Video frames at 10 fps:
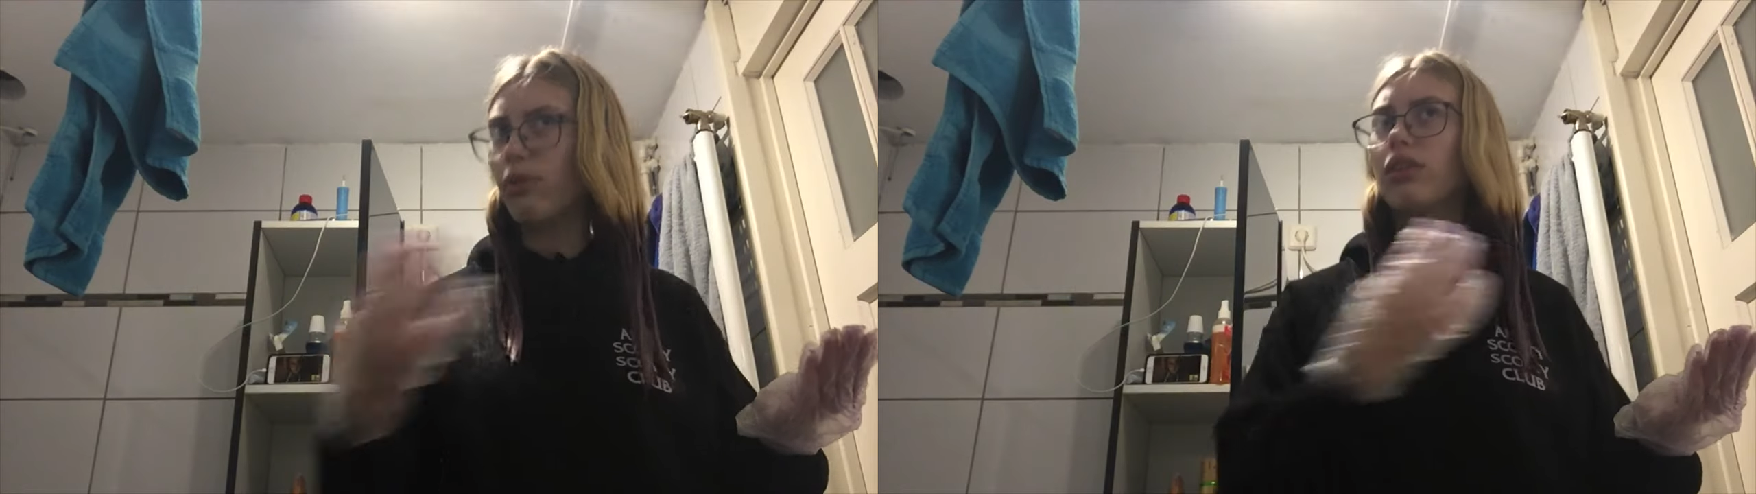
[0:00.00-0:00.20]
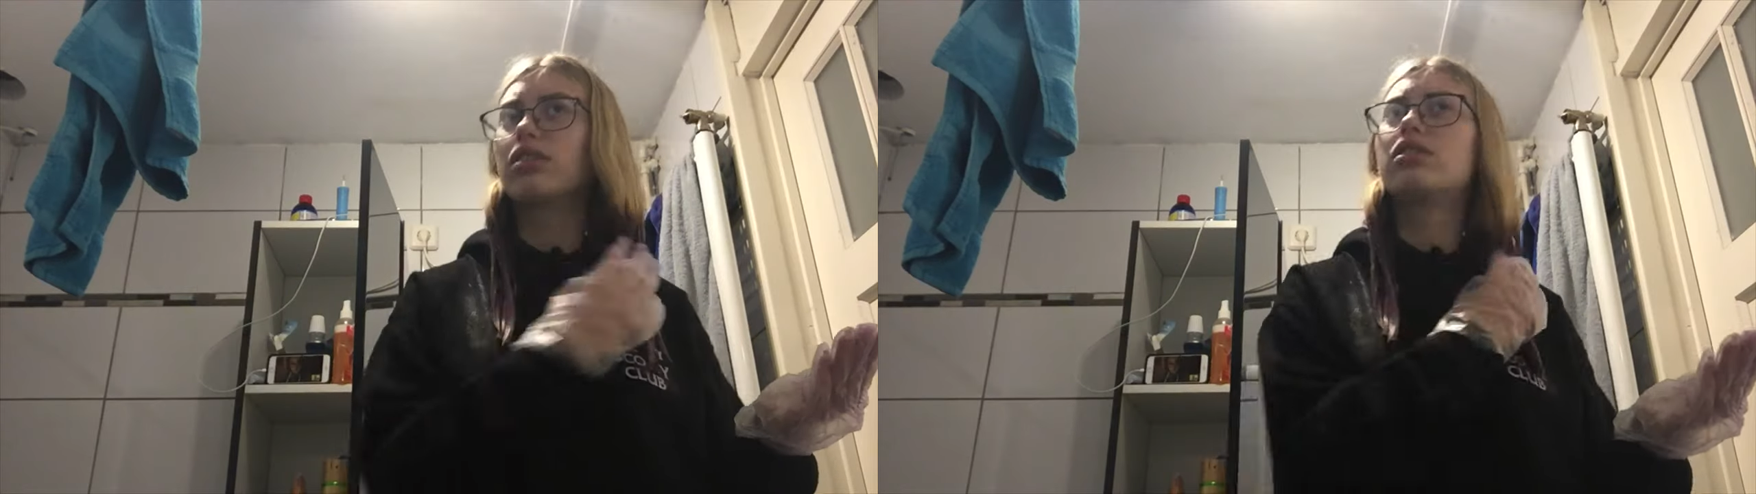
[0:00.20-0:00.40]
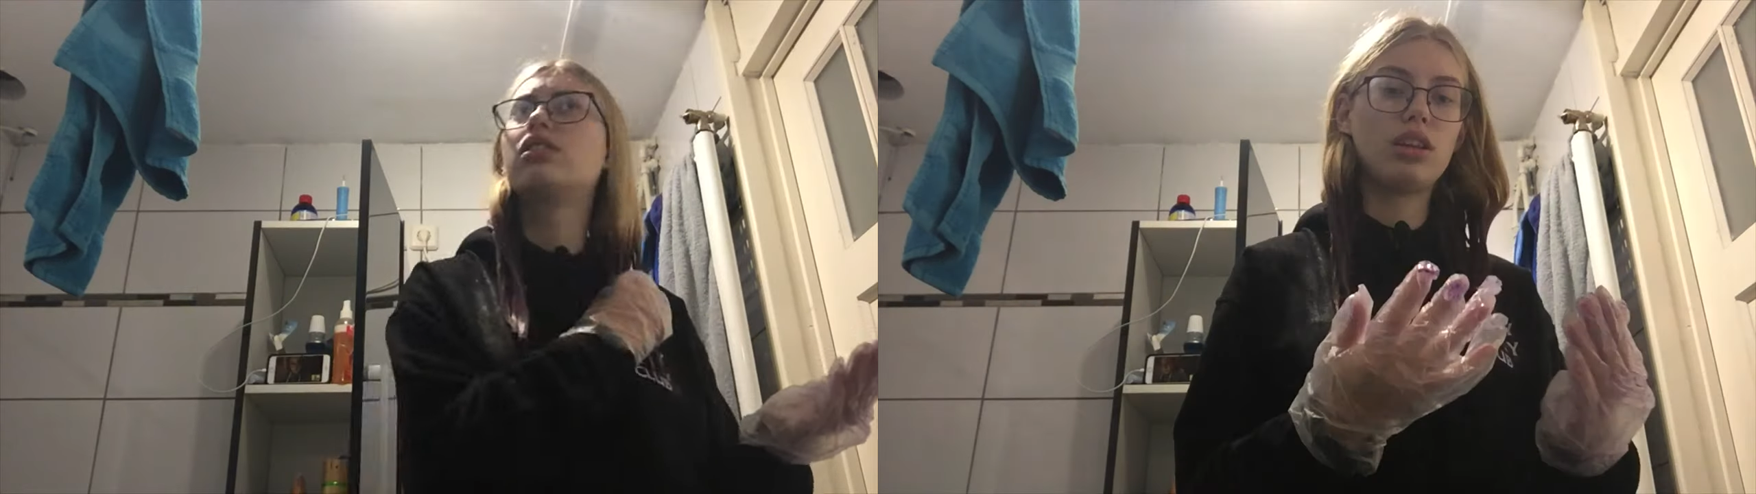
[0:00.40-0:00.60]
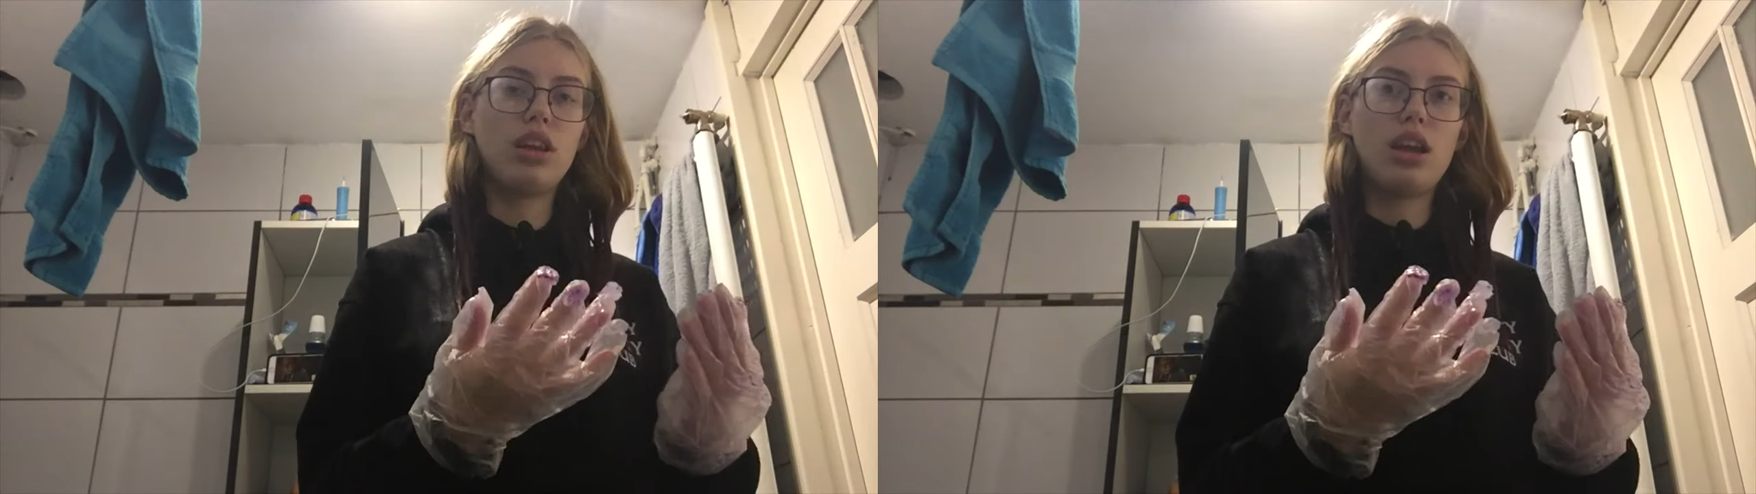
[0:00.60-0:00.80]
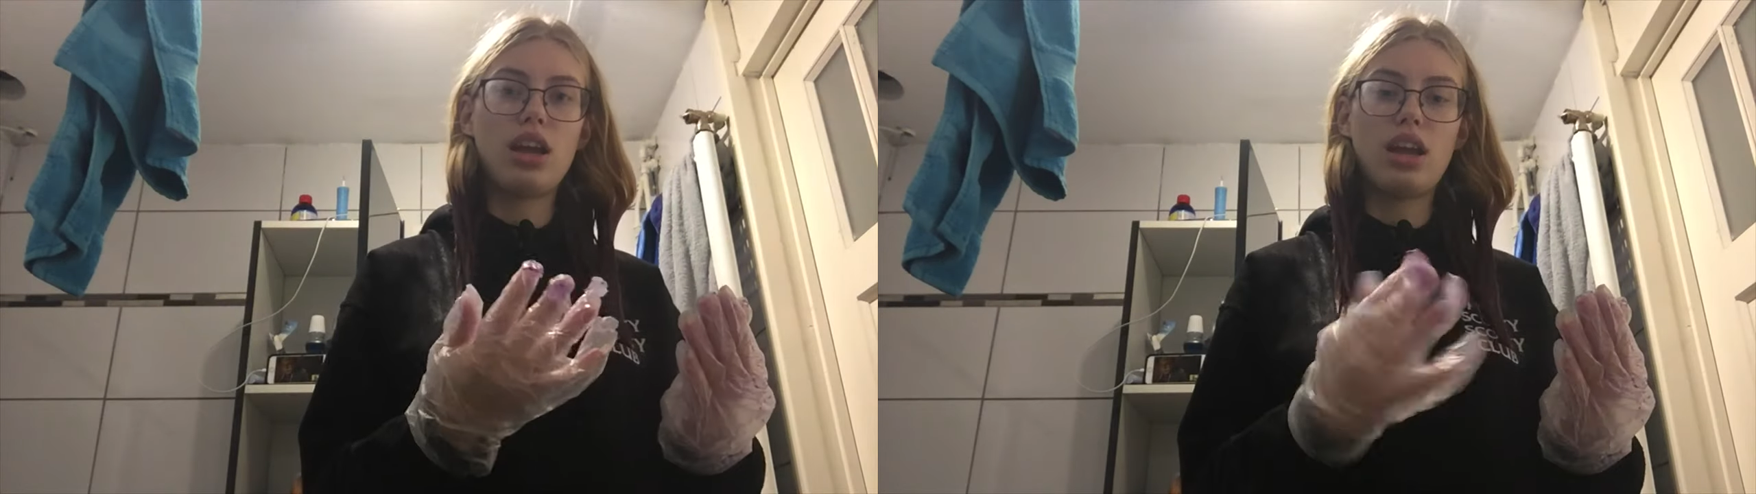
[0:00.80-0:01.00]
works.
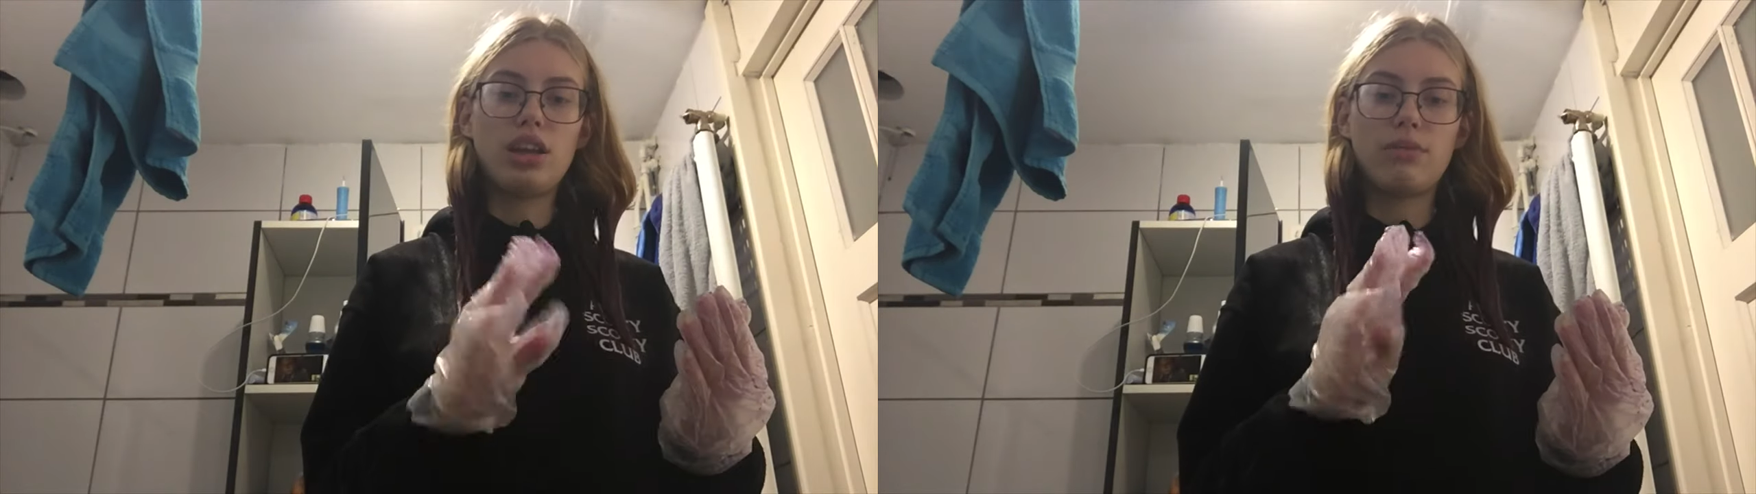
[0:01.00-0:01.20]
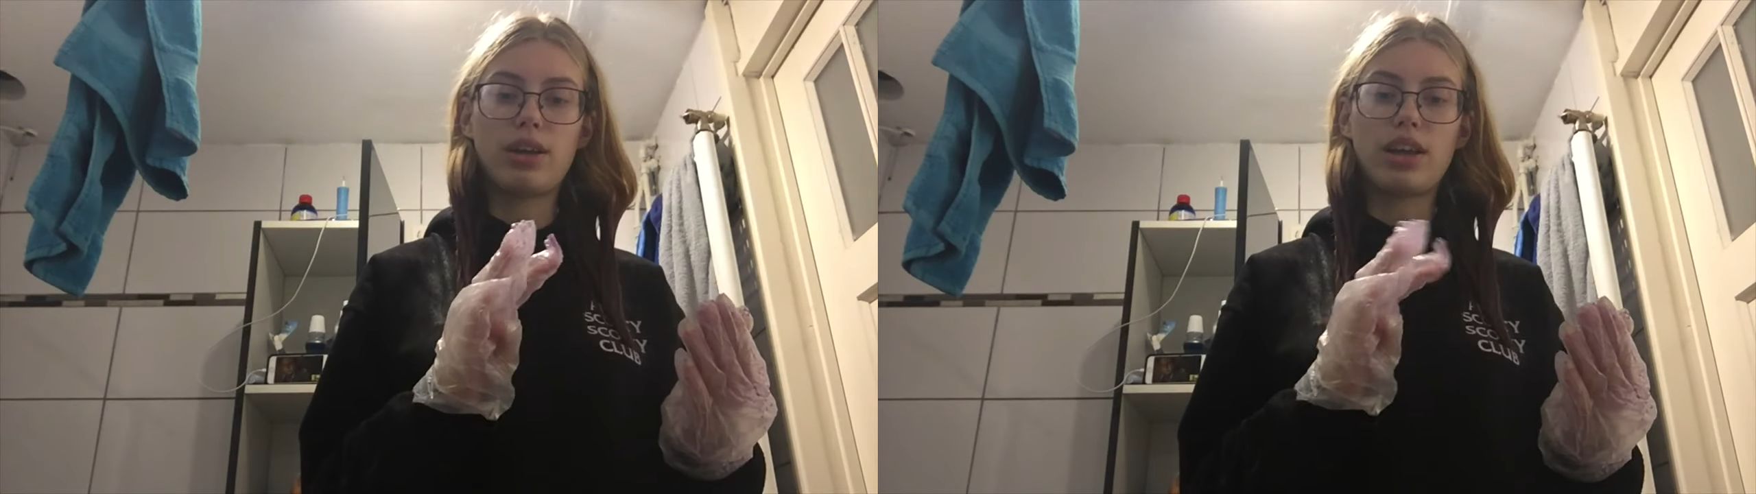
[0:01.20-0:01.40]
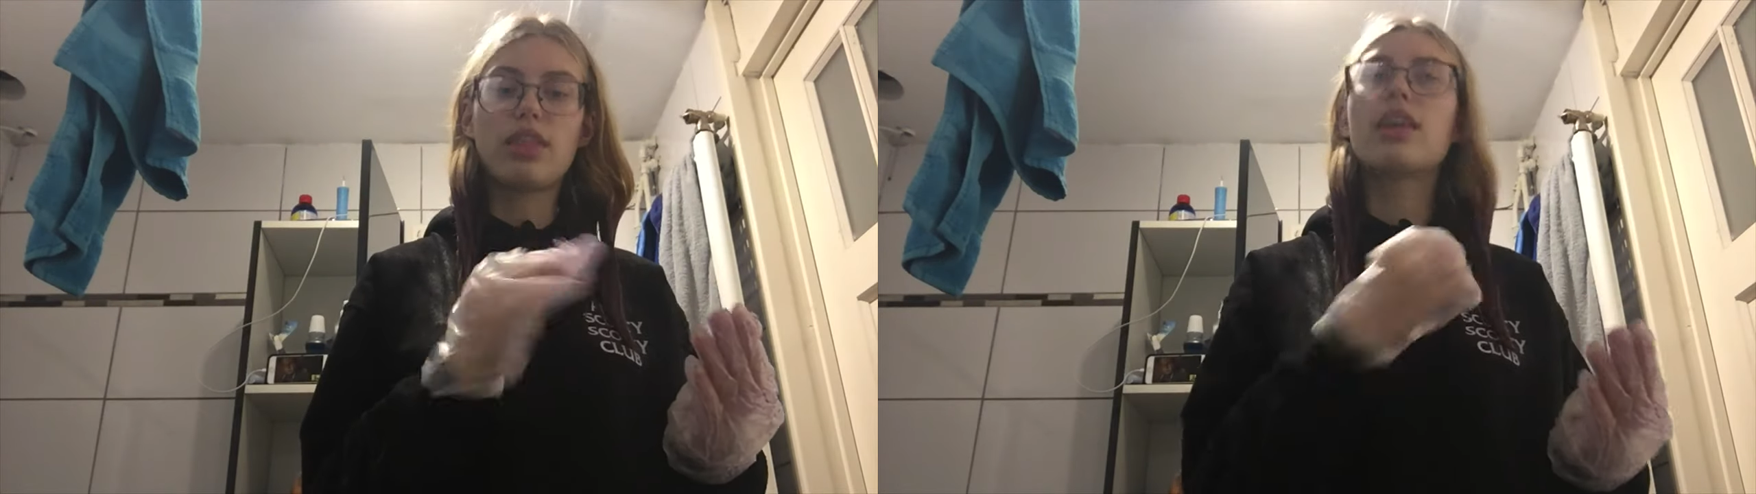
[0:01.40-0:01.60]
Anyway, I